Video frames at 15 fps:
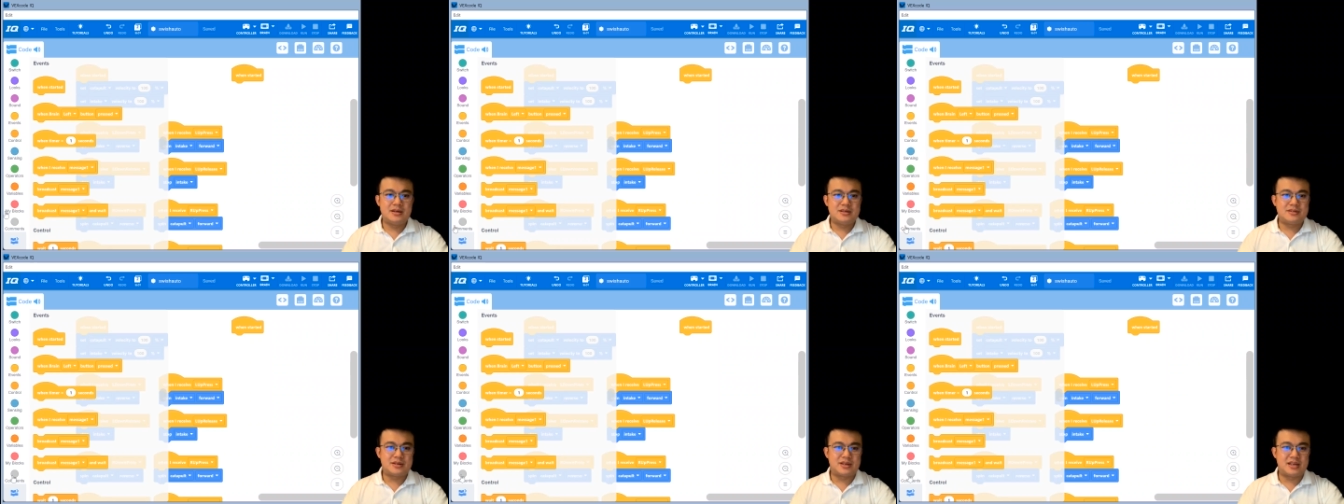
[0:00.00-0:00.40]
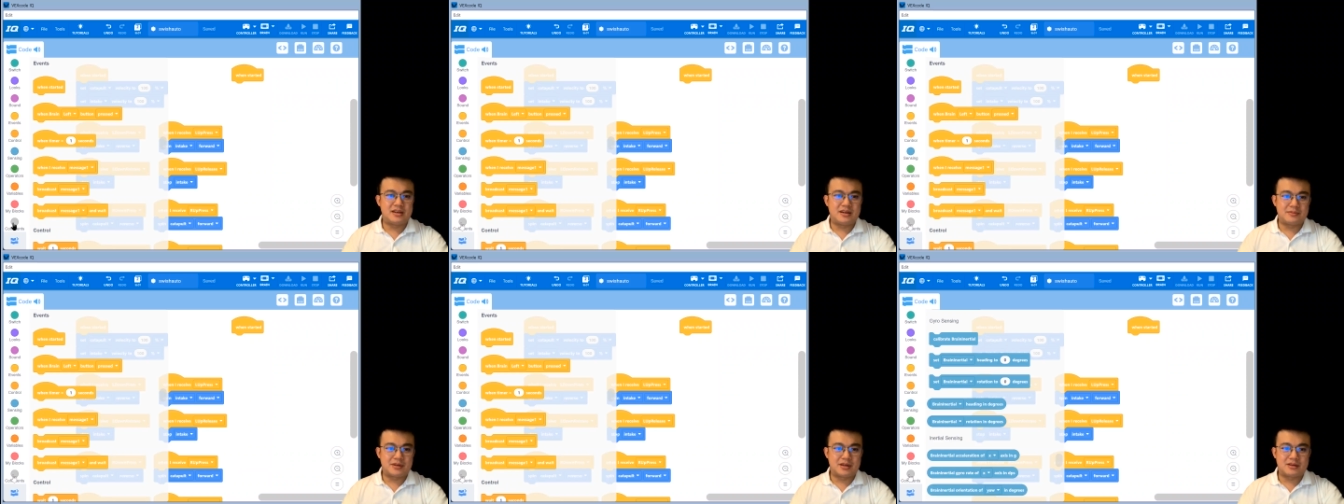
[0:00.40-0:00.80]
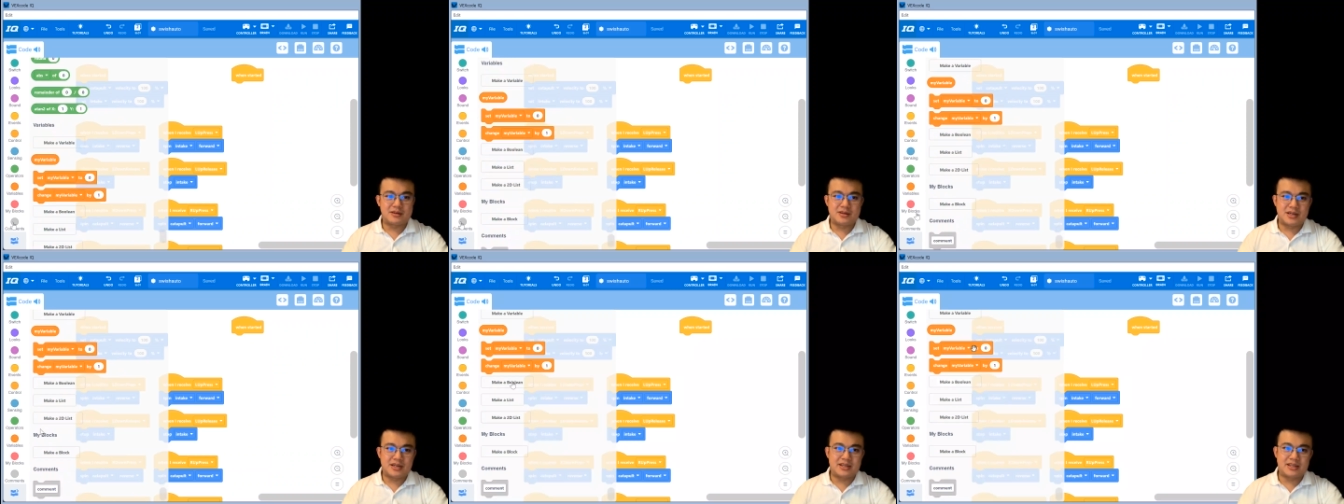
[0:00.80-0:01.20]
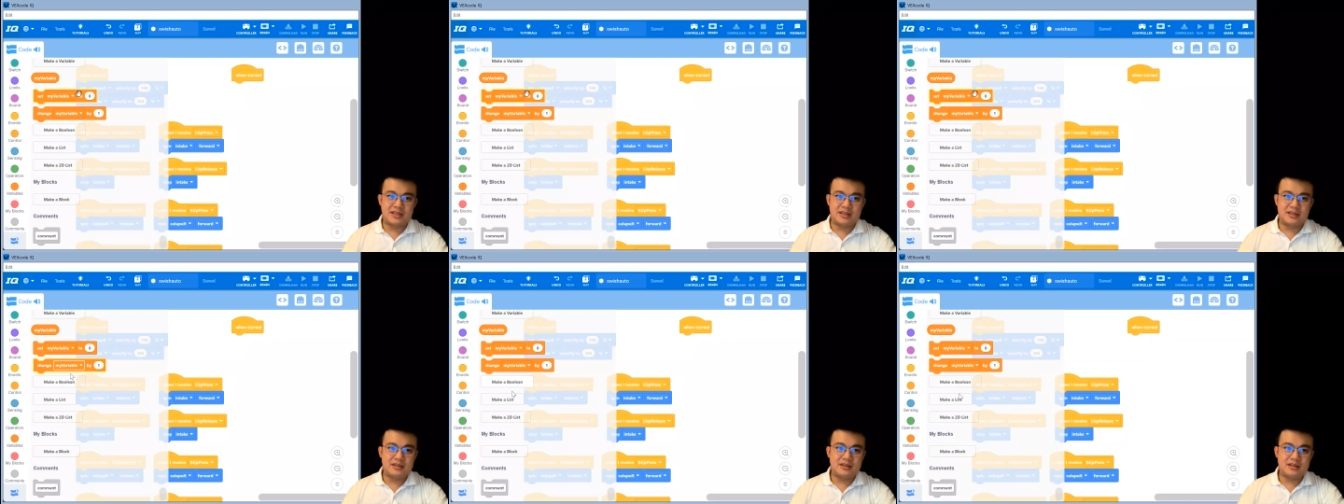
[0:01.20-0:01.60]
So here I'm going to create
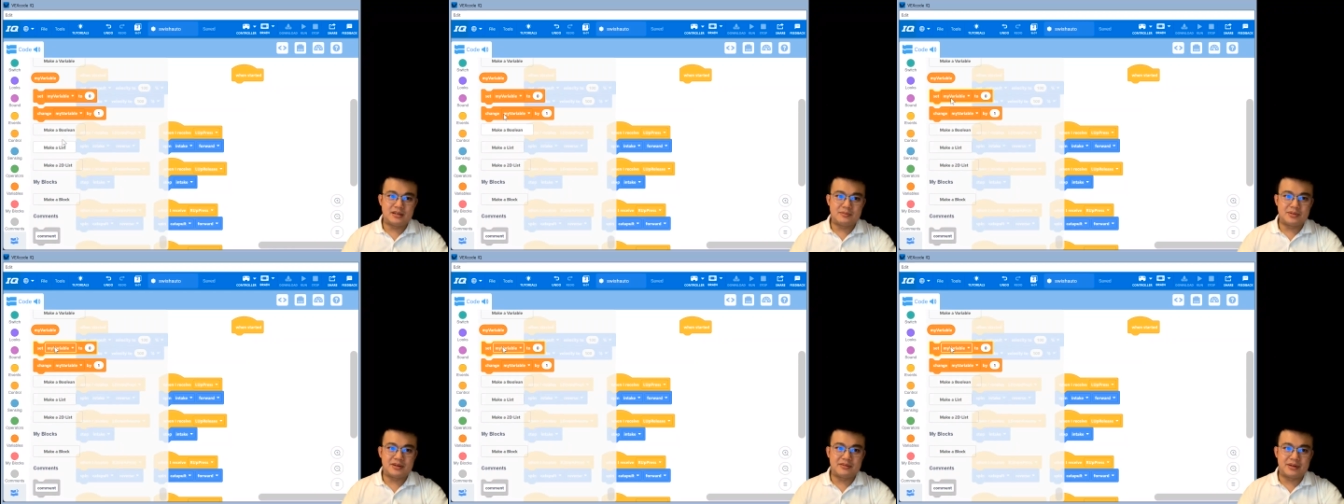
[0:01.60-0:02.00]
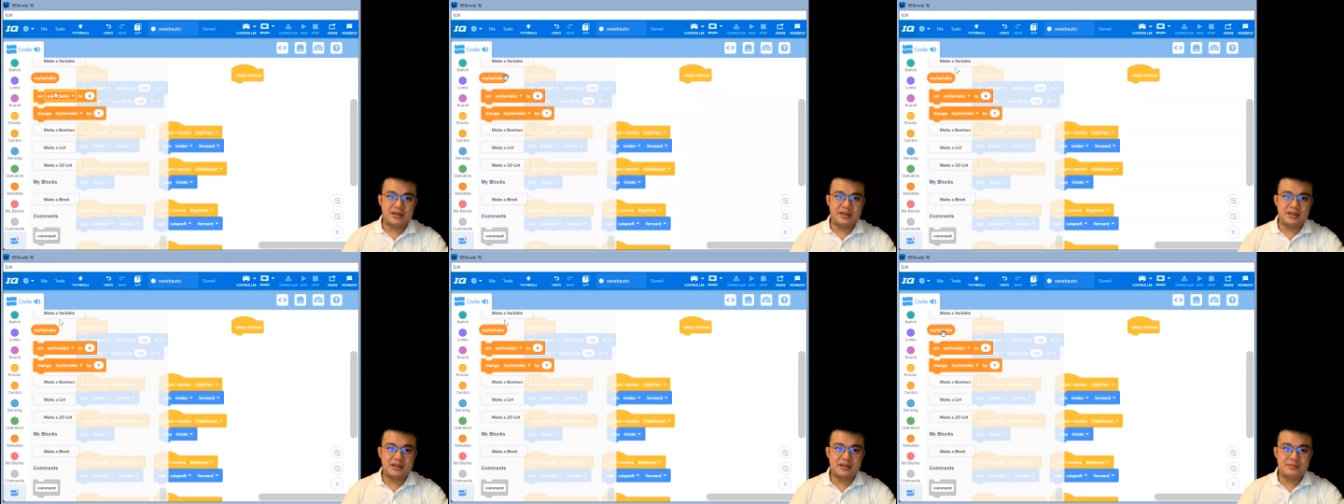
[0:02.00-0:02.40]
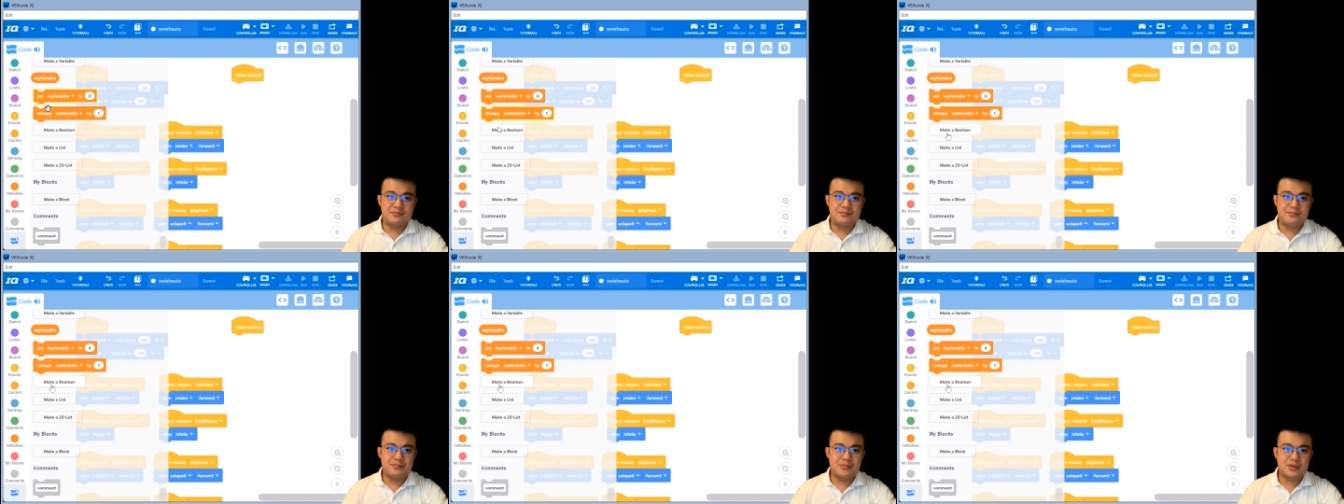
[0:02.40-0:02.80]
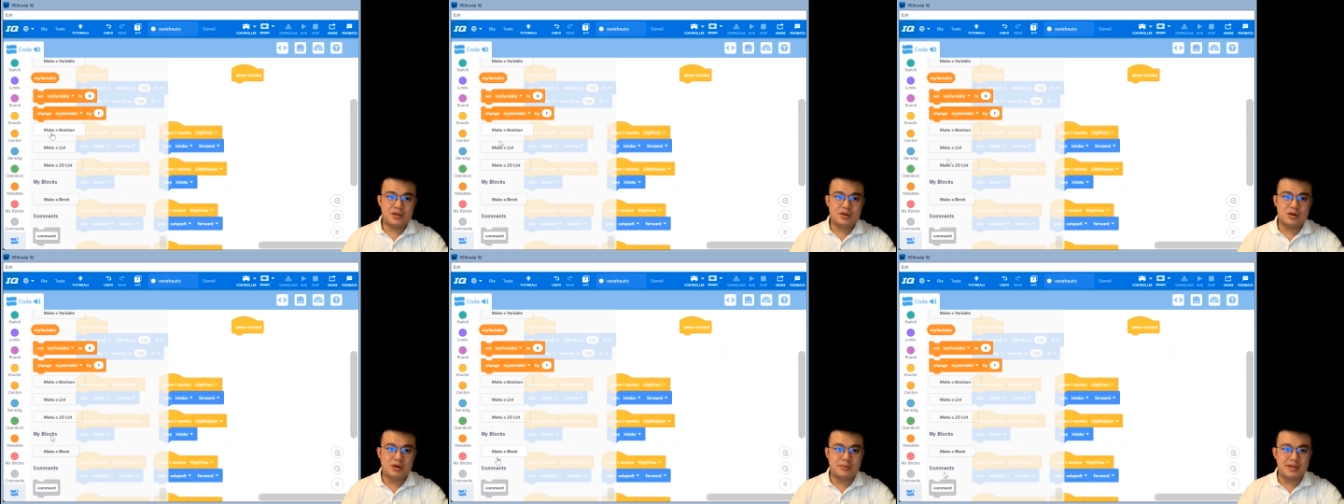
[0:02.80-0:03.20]
a little bit of a
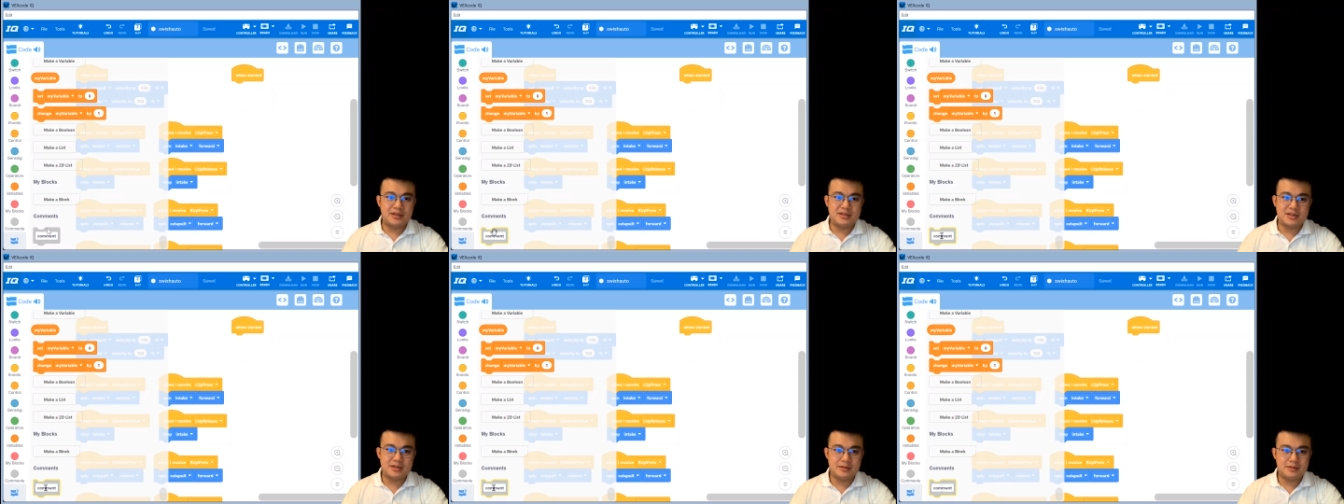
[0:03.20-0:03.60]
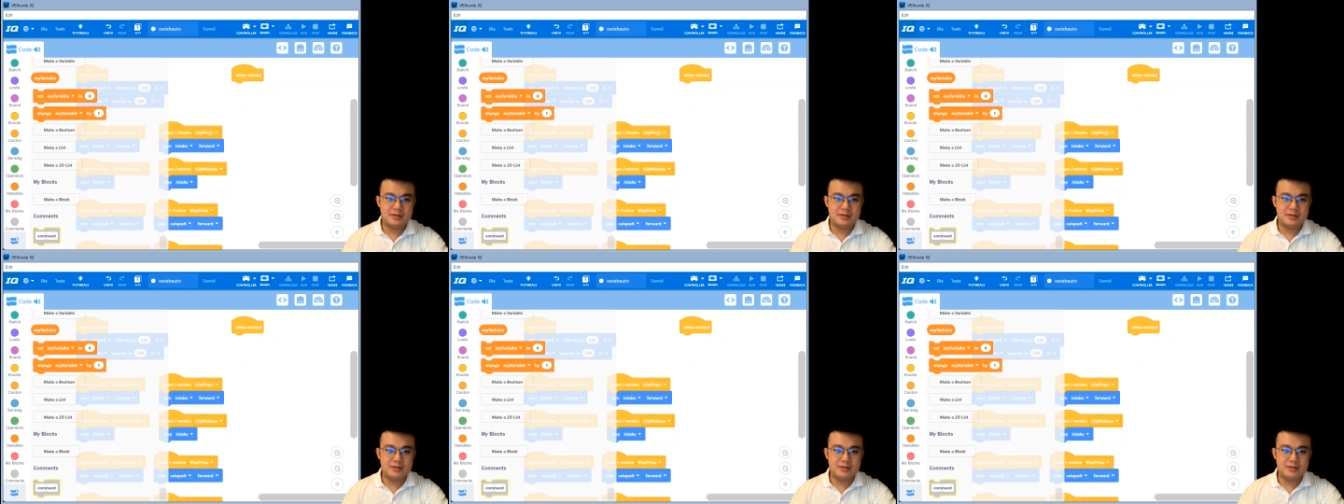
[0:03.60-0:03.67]
comment.